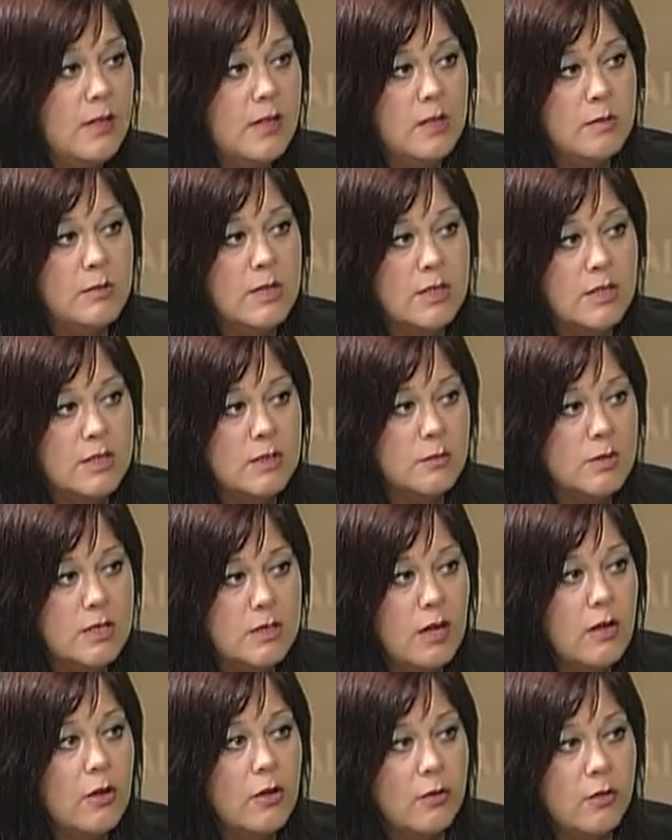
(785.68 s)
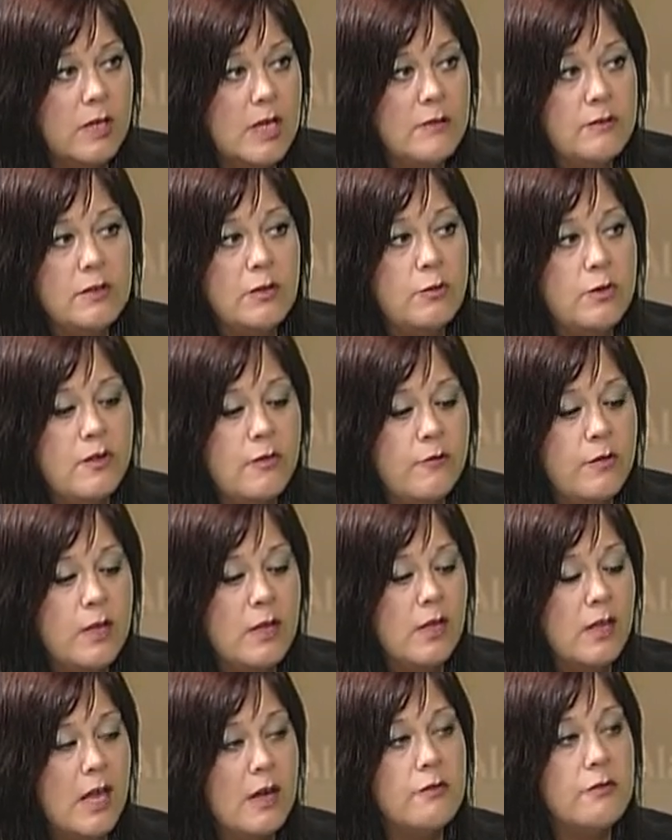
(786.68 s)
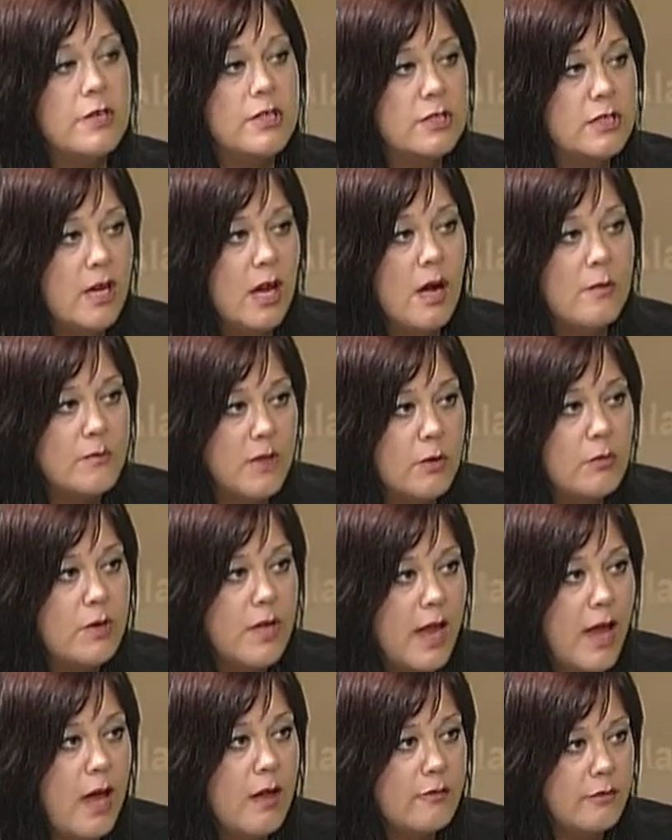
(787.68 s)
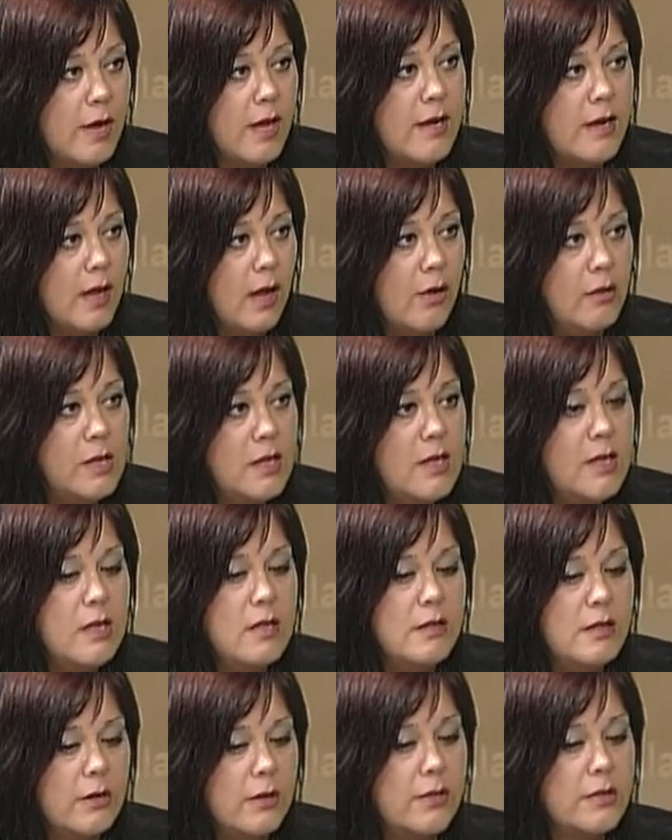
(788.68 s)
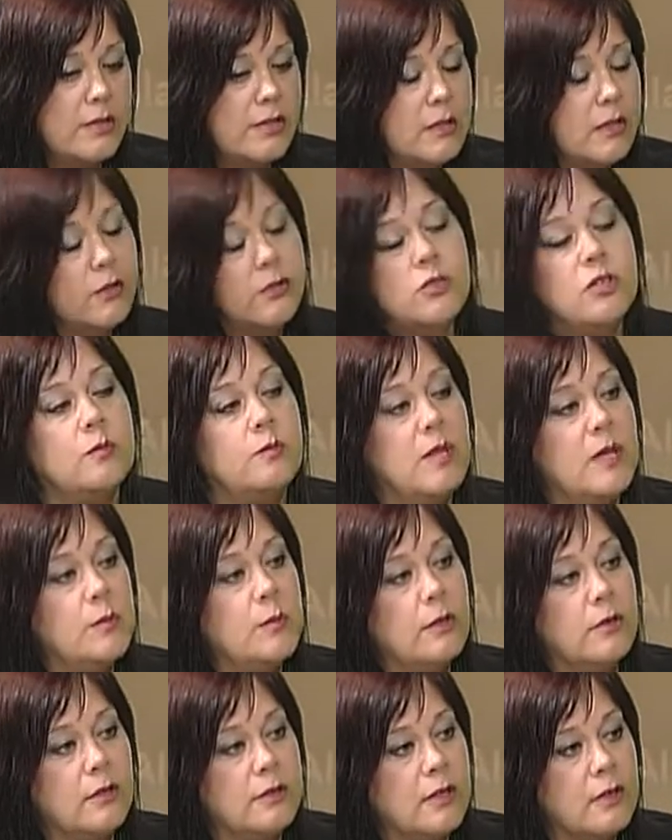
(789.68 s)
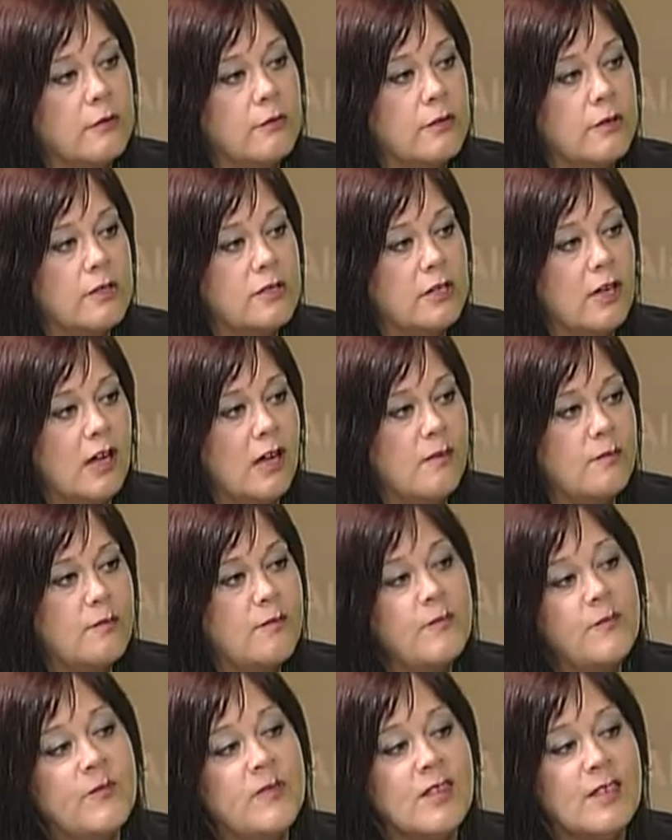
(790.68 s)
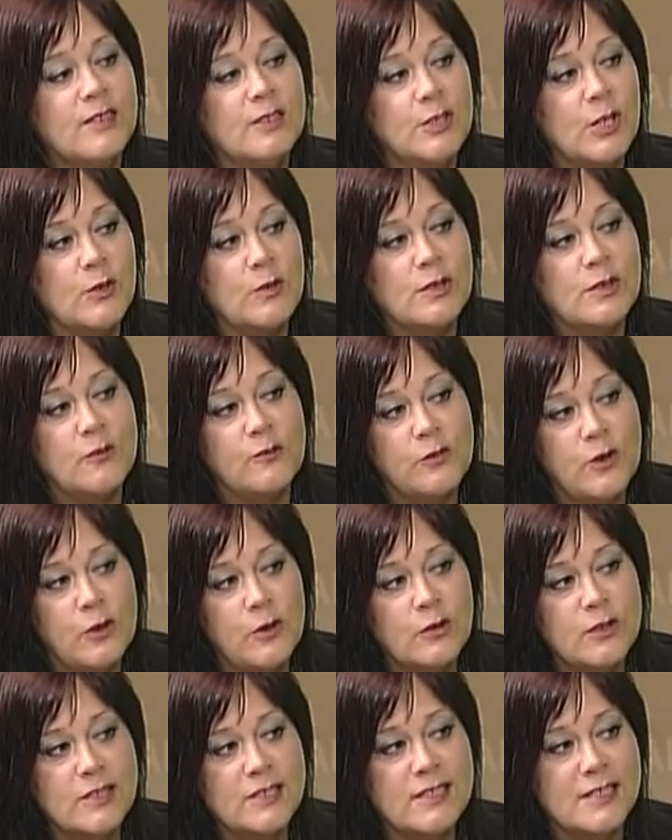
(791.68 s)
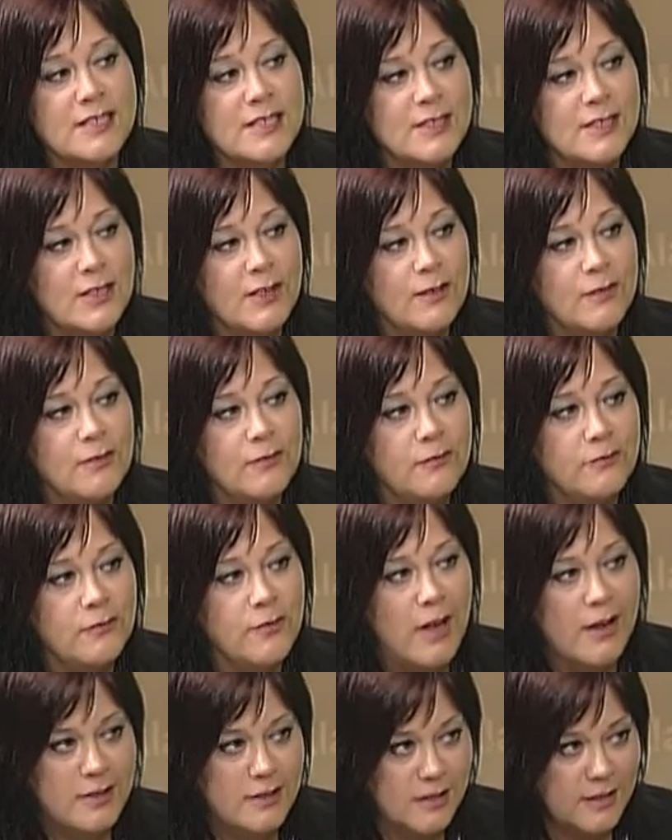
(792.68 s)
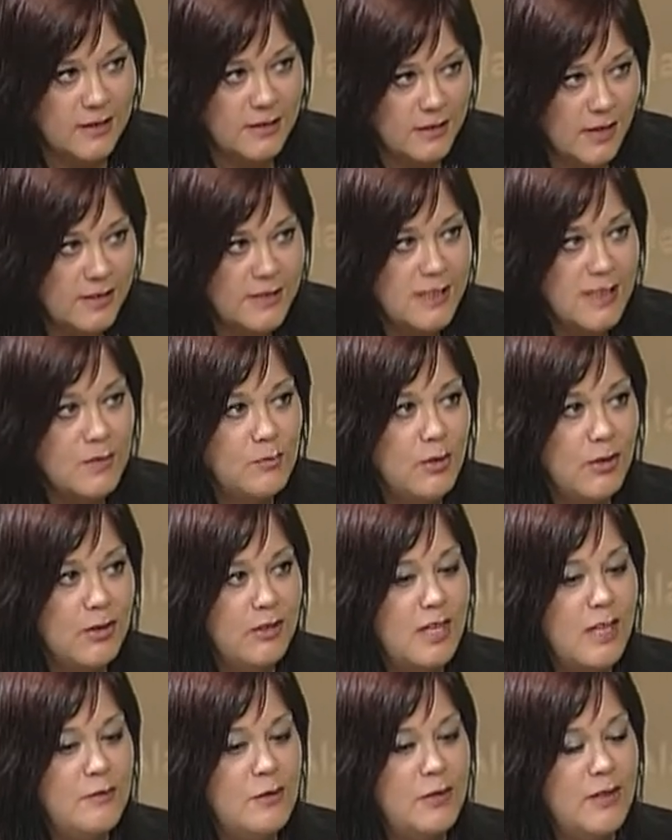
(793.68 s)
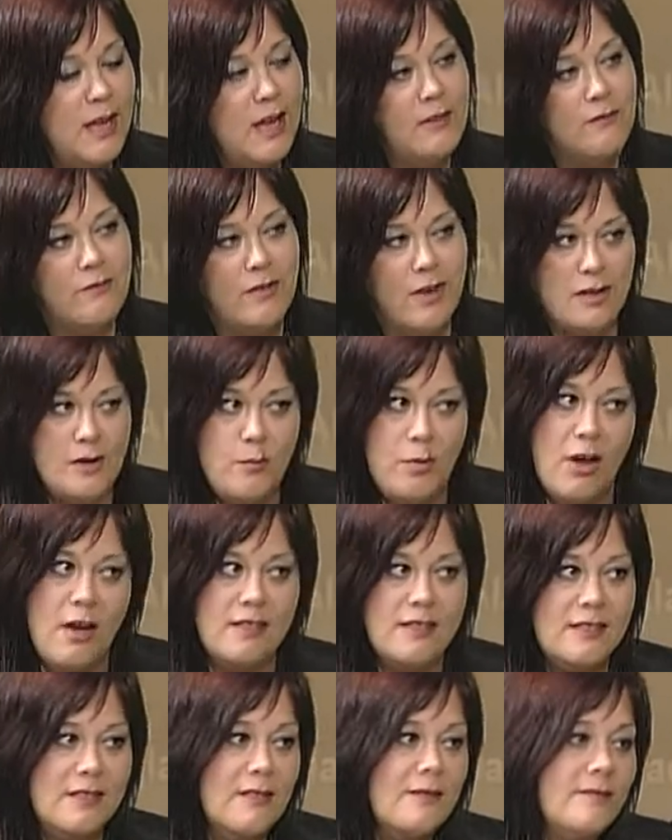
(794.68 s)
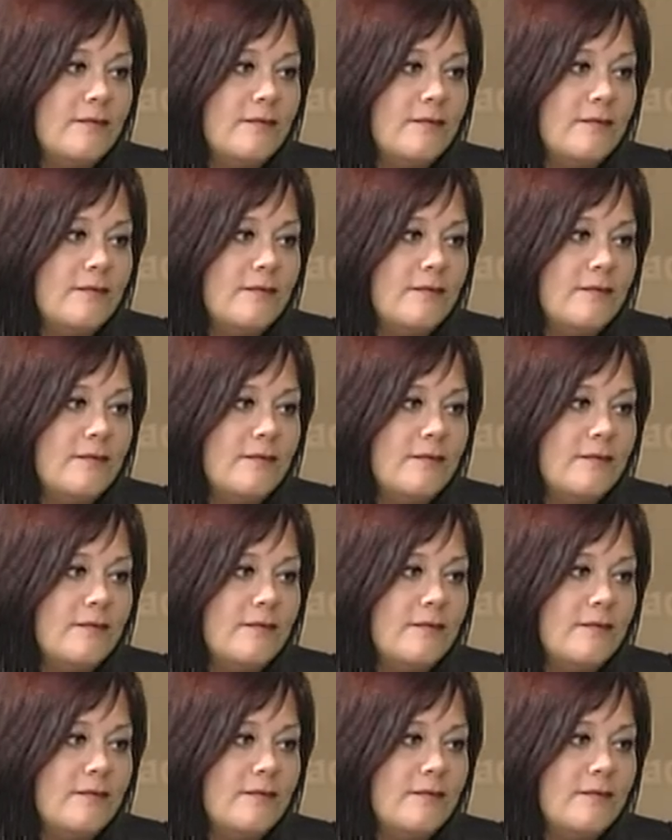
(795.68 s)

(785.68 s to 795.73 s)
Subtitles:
because we know even if we fill every job that we have right now, there are still 2 people looking for a job. So the focus is find a customer if you can't find a boss.